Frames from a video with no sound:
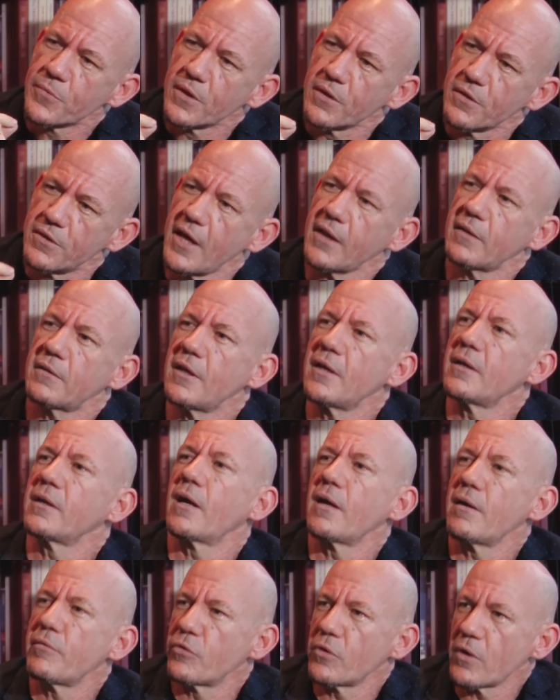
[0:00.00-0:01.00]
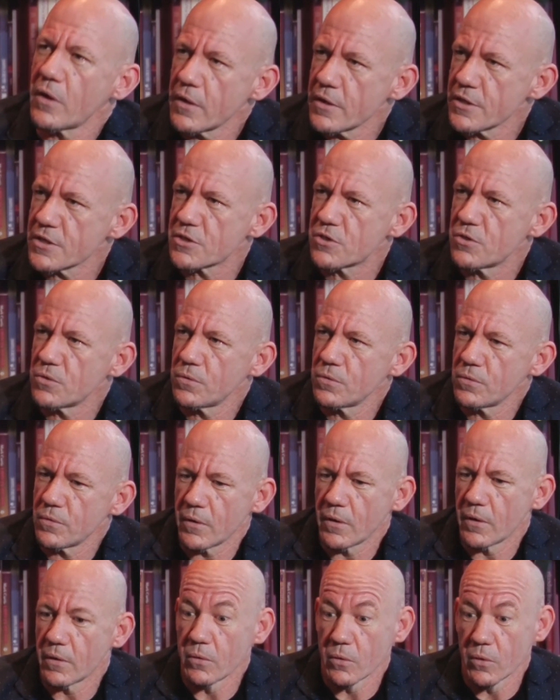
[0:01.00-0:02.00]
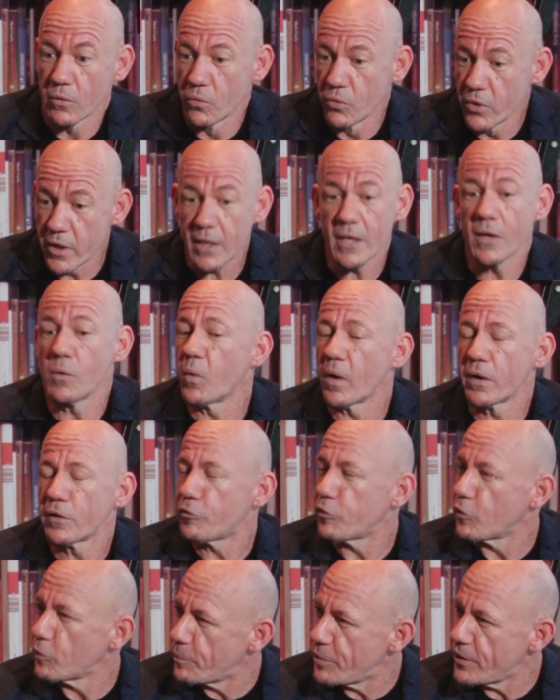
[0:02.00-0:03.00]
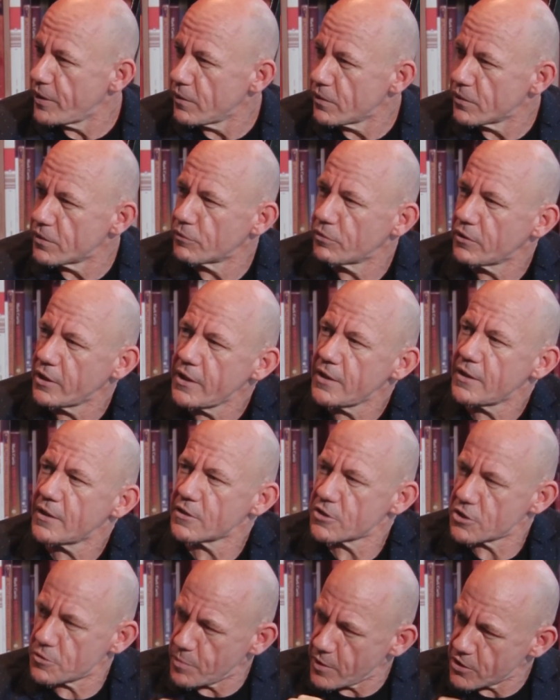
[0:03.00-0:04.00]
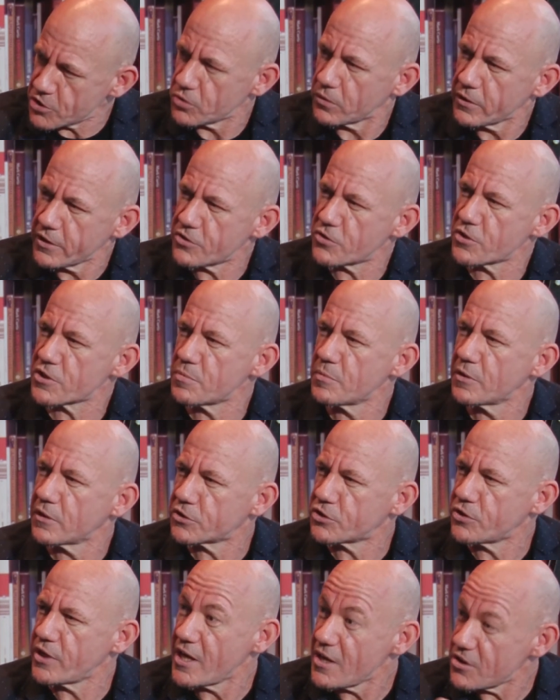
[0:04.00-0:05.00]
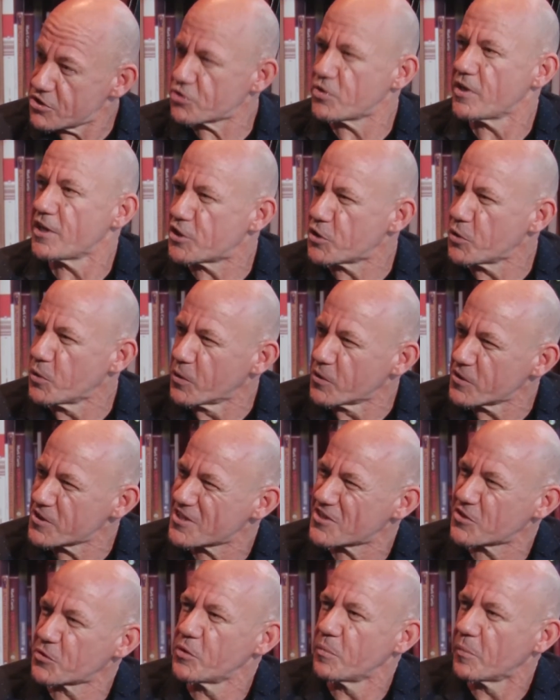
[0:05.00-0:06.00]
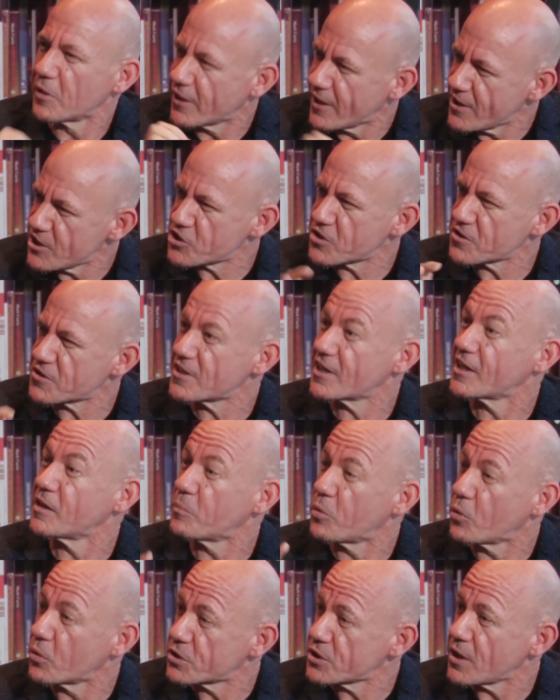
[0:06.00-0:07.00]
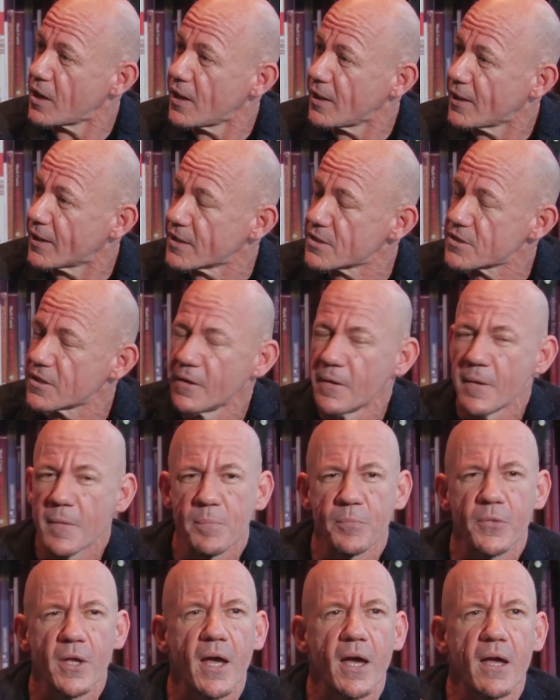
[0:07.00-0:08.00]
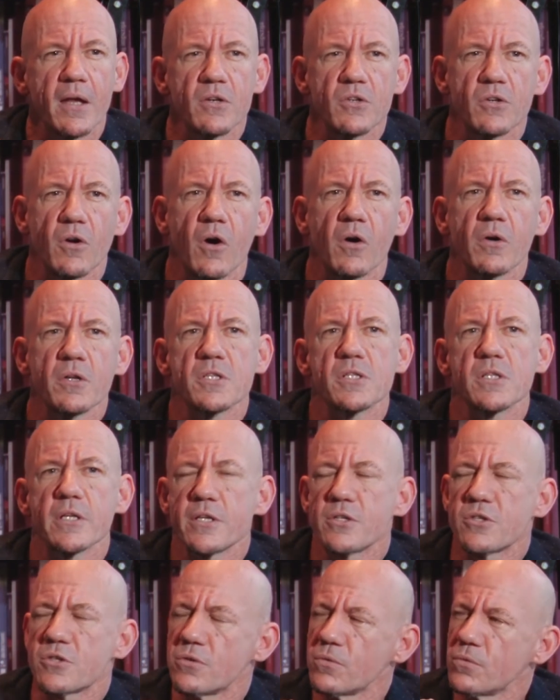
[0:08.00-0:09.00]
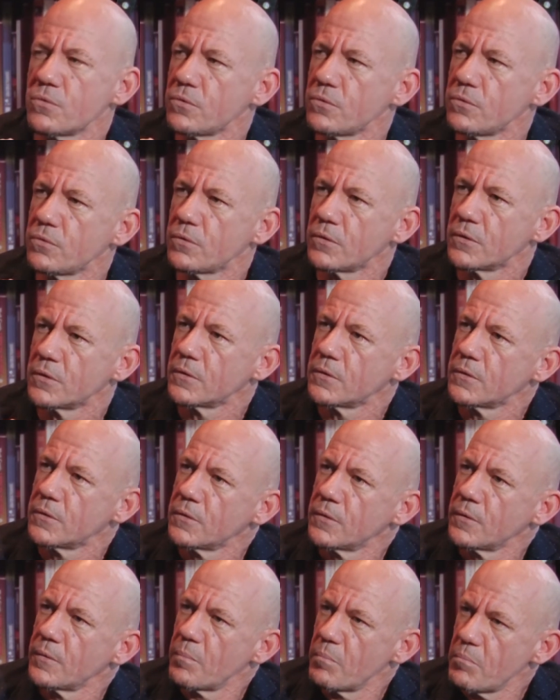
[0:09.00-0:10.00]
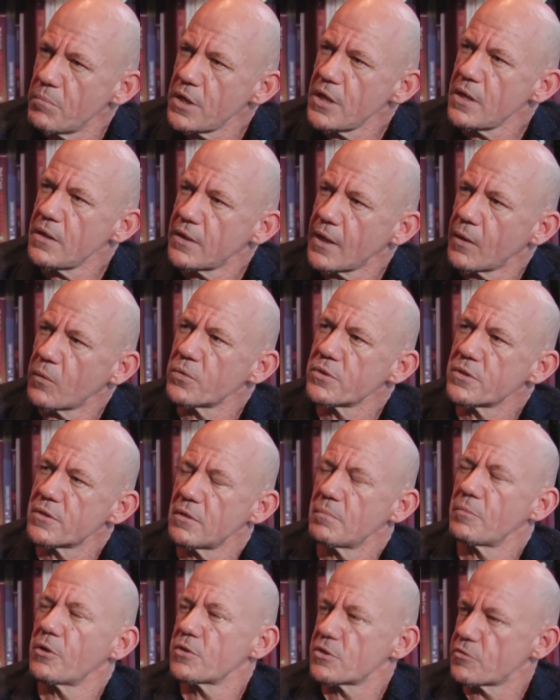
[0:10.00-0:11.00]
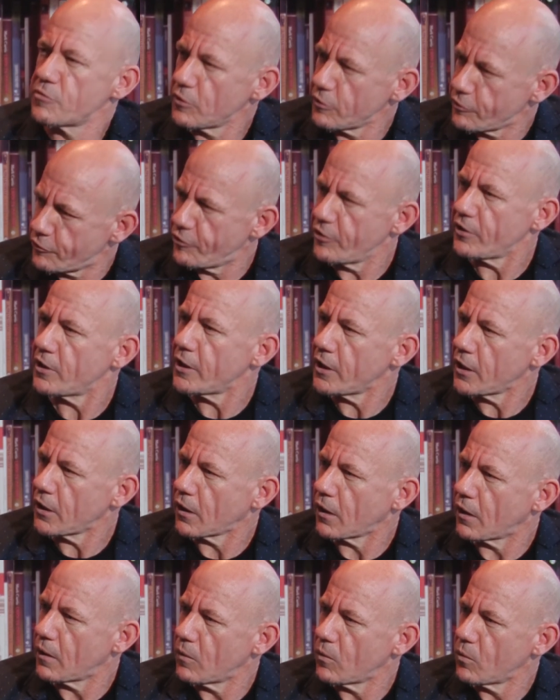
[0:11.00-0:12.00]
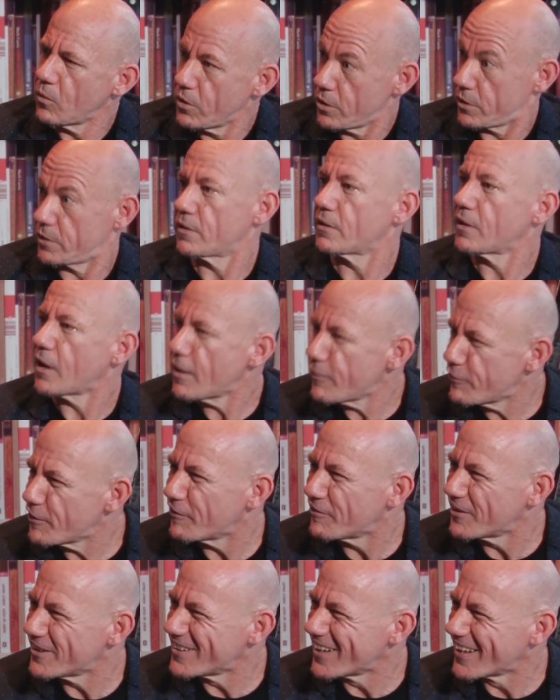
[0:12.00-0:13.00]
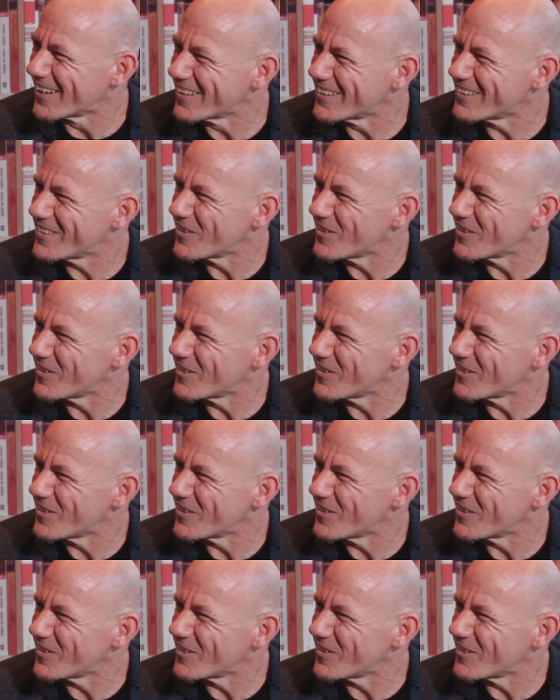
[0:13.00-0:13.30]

That then gave rise to a really wonderful period of leading special interest military history tours through Malaysia, Singapore, Thailand. And honestly, to me, that was the most fulfilling work that I've ever done,